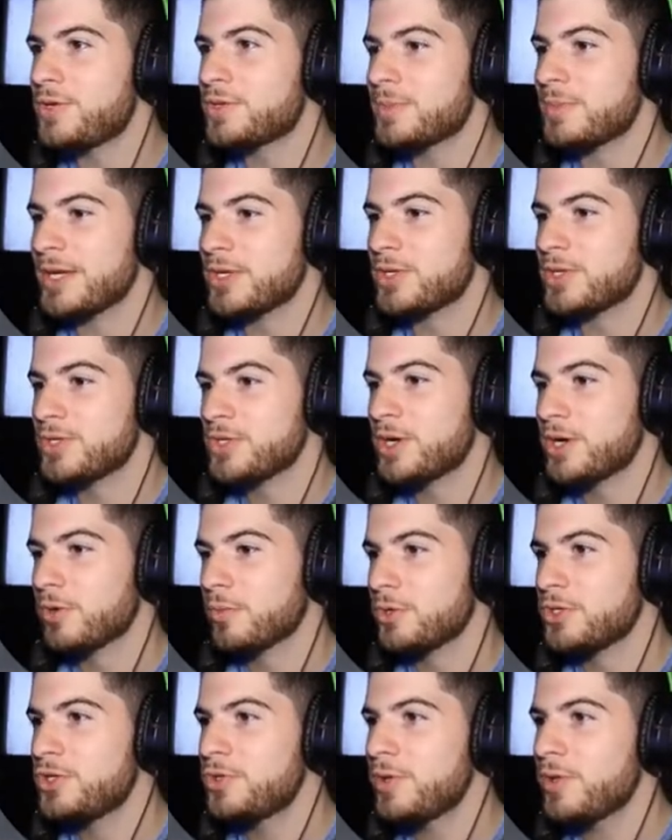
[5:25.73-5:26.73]
me, sir.
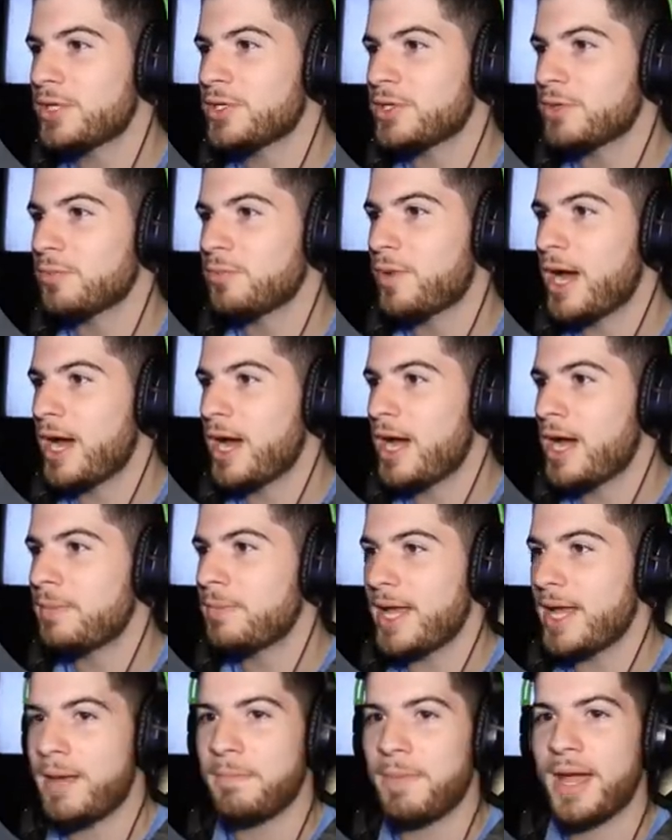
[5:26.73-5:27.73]
Would you like to
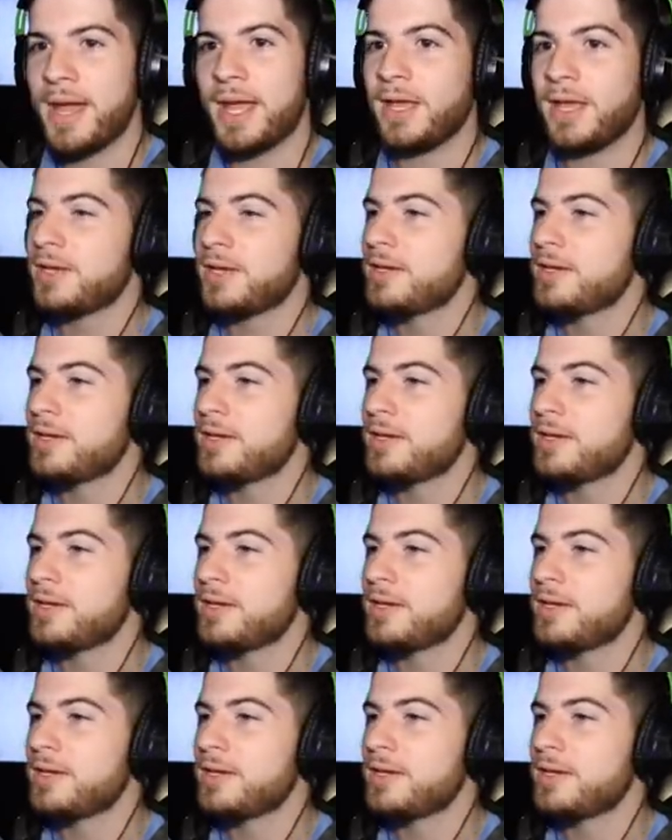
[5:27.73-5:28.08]
rob a bank?